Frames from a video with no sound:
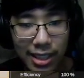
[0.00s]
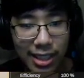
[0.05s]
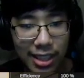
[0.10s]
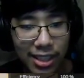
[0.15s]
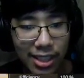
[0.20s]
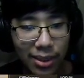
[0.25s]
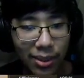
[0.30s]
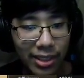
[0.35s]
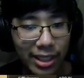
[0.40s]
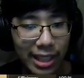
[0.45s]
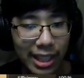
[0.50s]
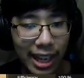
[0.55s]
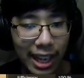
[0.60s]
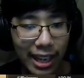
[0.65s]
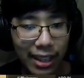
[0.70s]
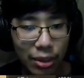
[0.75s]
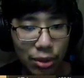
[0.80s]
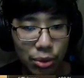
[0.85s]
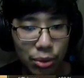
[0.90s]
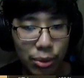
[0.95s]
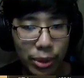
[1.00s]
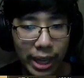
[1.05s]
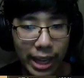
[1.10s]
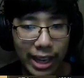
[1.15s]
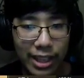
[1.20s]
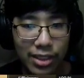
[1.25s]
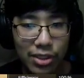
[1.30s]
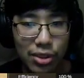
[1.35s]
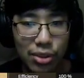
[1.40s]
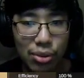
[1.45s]
You know, they have crew
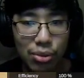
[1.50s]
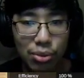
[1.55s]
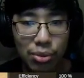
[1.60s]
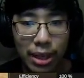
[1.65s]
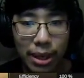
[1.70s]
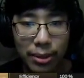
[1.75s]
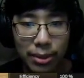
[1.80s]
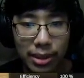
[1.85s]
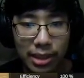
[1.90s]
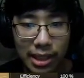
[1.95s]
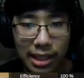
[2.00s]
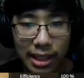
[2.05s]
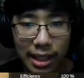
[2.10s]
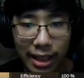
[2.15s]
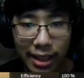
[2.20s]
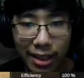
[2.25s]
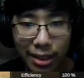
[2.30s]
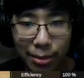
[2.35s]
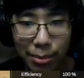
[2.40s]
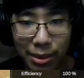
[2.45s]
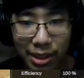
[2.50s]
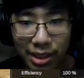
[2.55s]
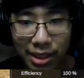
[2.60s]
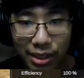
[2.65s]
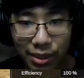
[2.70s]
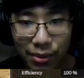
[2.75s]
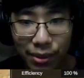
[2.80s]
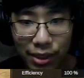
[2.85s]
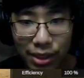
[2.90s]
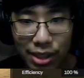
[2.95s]
hatches throughout the air
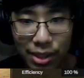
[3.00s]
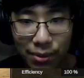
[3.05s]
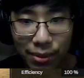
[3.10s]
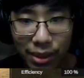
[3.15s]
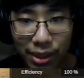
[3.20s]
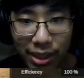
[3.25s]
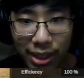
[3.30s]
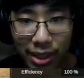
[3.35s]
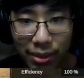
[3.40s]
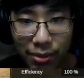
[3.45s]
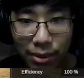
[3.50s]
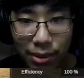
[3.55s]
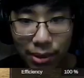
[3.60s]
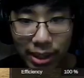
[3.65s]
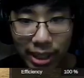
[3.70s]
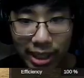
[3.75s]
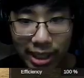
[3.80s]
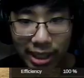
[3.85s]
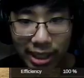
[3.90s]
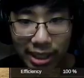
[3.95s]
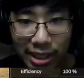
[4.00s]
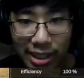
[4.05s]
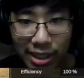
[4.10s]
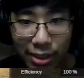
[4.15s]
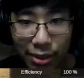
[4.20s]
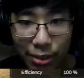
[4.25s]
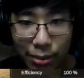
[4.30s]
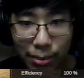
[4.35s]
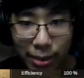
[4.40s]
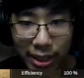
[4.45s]
because first of all, if you like get
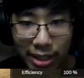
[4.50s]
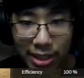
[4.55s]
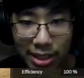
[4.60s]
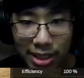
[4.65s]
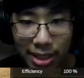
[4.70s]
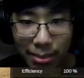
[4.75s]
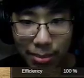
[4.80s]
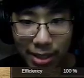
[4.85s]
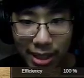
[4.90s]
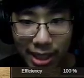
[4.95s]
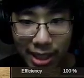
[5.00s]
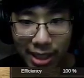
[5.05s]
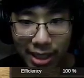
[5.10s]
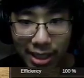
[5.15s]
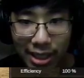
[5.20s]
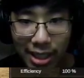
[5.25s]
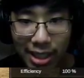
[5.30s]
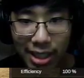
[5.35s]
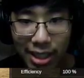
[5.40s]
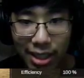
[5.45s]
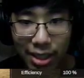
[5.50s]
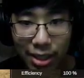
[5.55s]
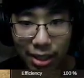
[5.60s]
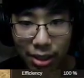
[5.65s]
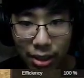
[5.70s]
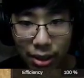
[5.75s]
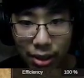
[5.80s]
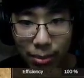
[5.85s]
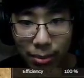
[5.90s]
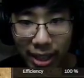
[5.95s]
killed by something,
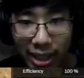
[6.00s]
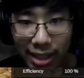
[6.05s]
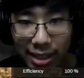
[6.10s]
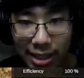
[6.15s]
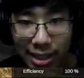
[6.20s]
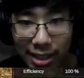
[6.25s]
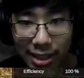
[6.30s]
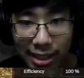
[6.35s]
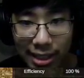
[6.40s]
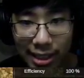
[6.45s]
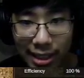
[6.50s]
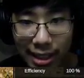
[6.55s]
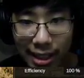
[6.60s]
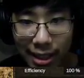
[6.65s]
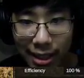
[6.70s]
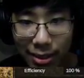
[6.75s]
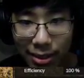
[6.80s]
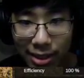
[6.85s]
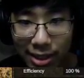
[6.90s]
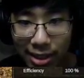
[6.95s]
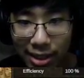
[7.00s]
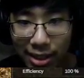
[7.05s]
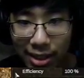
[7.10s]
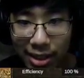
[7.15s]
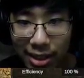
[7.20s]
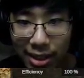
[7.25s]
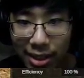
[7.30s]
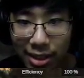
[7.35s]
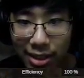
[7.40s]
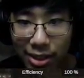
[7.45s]
you might need to get out.
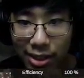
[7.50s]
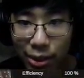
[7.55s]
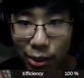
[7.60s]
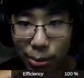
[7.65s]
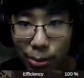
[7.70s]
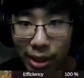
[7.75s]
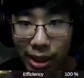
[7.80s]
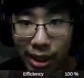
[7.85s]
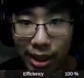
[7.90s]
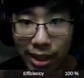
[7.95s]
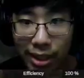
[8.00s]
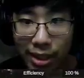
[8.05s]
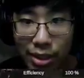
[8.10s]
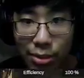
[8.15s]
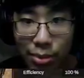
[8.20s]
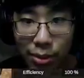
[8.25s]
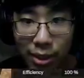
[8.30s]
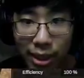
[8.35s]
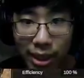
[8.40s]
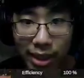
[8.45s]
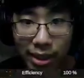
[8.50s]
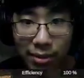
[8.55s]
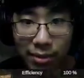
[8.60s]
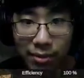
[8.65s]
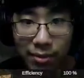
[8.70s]
So yeah, that's why.